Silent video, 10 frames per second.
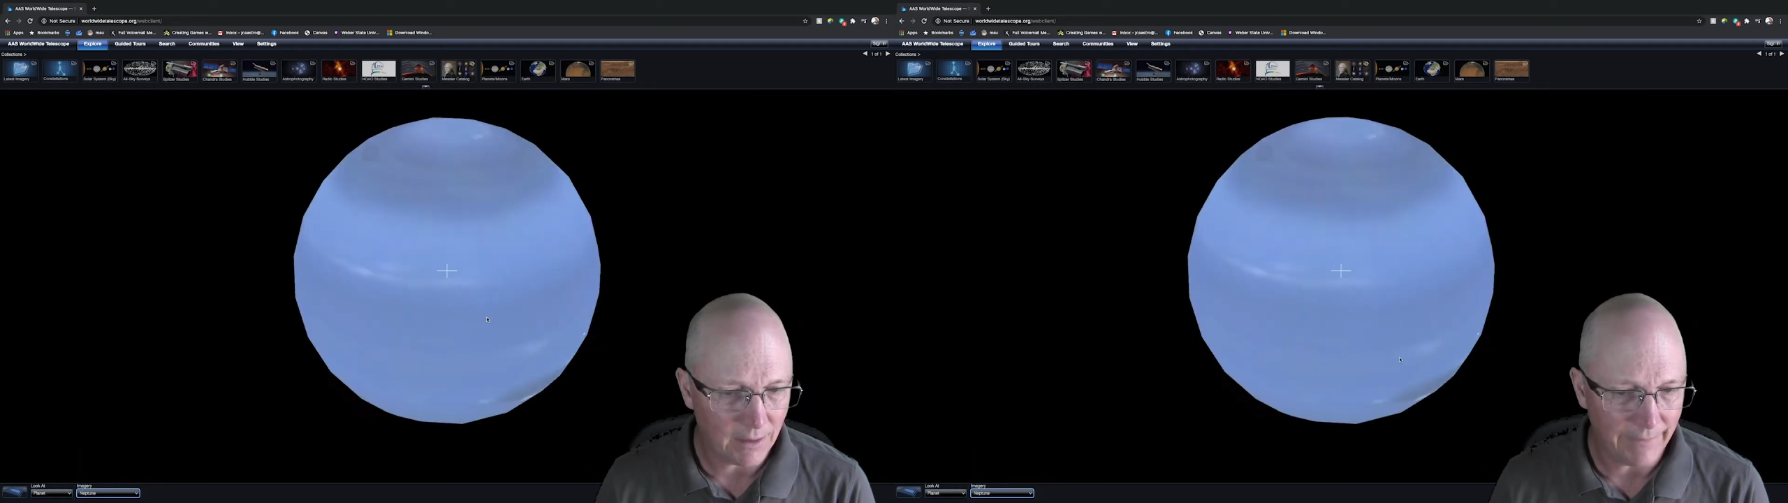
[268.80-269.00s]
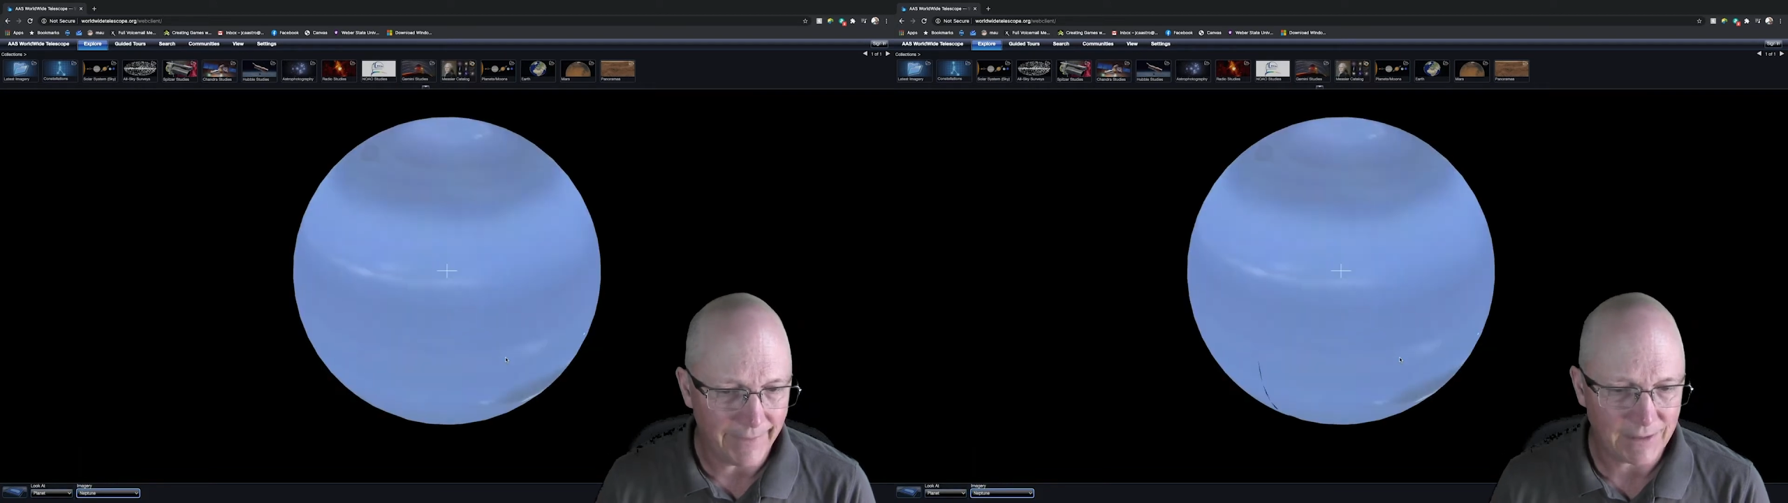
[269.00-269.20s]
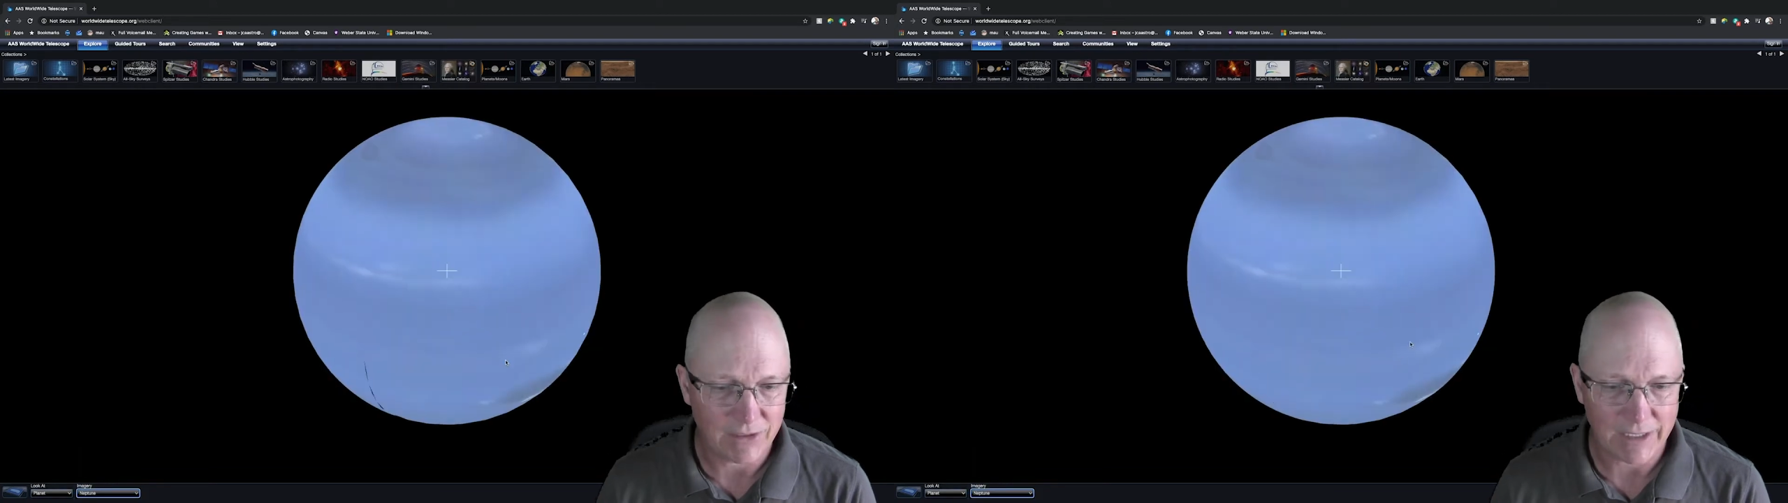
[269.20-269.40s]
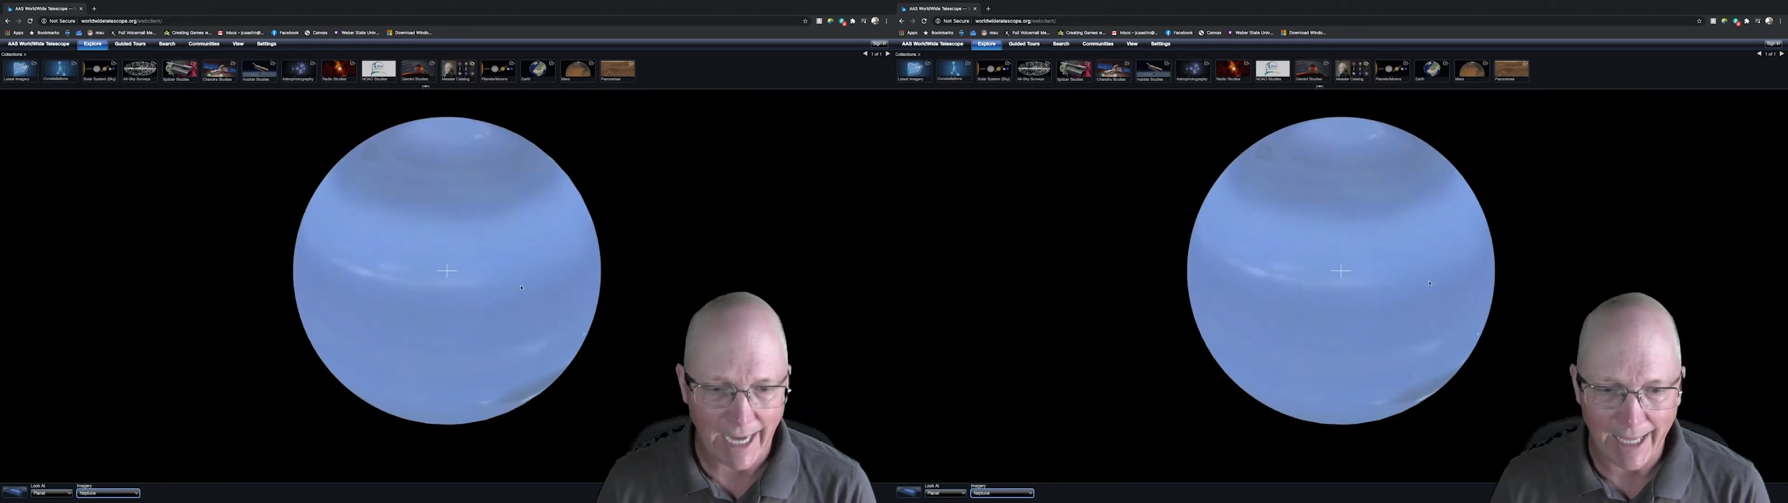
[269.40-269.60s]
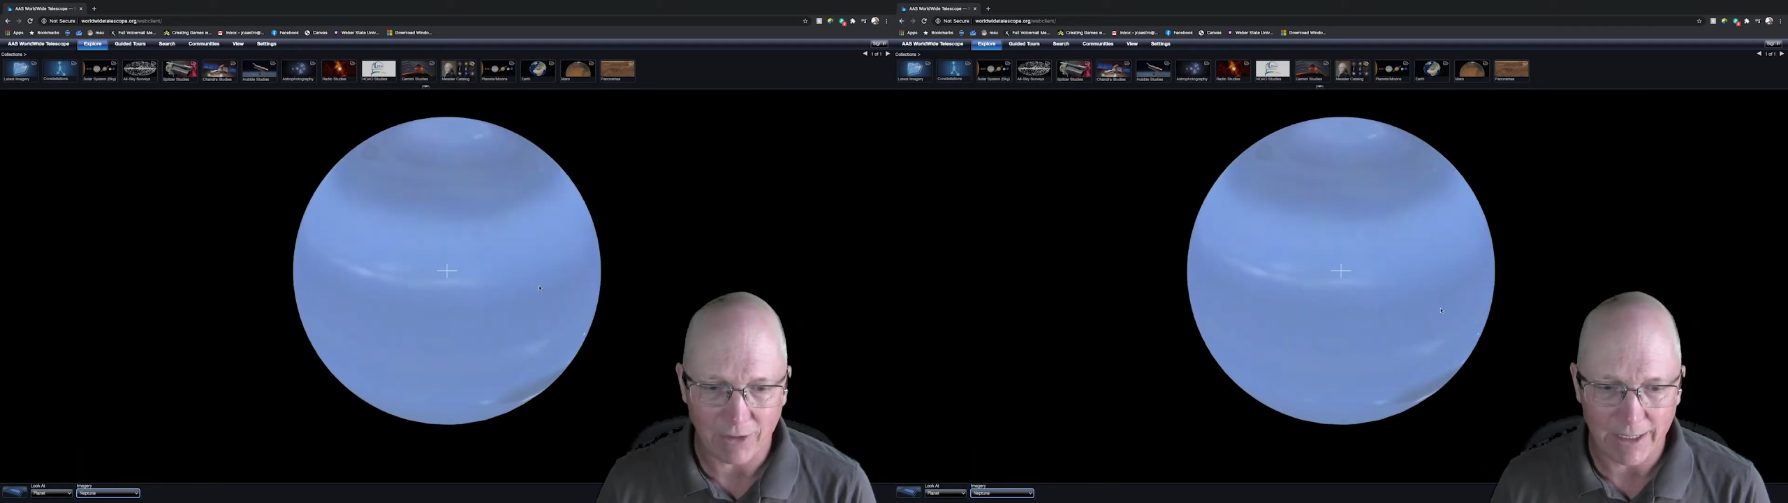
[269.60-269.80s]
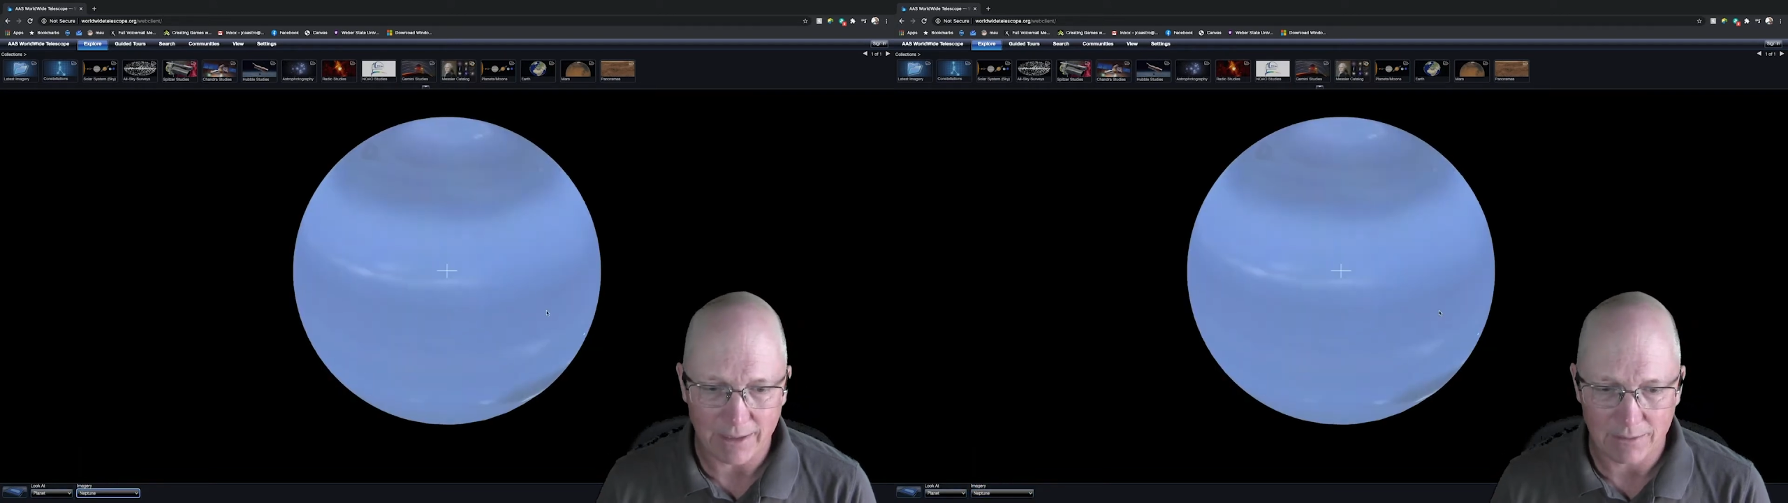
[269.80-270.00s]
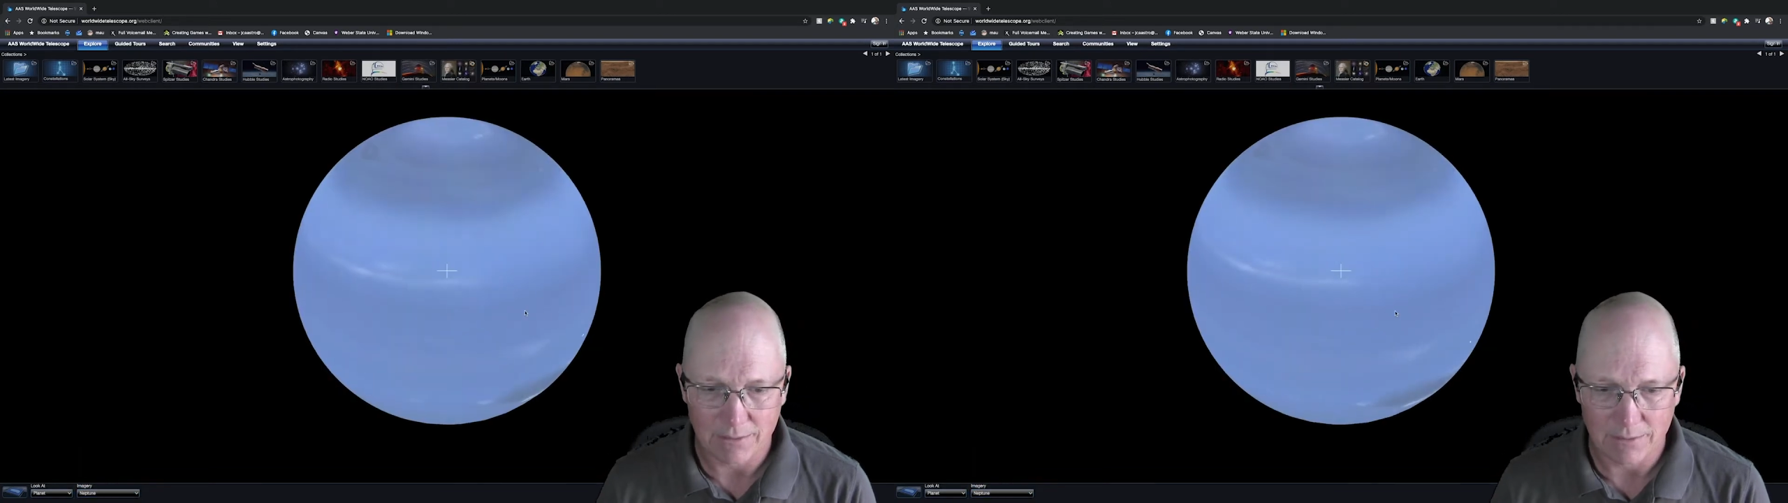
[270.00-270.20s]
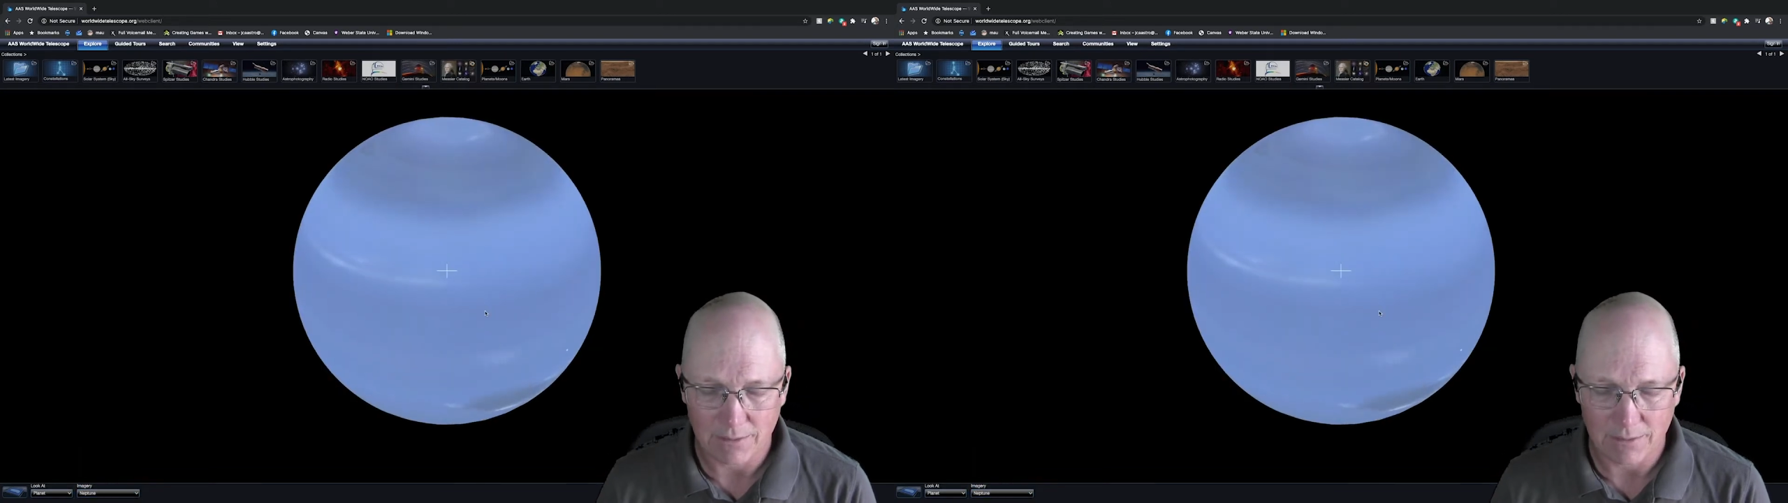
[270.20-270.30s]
that's scattering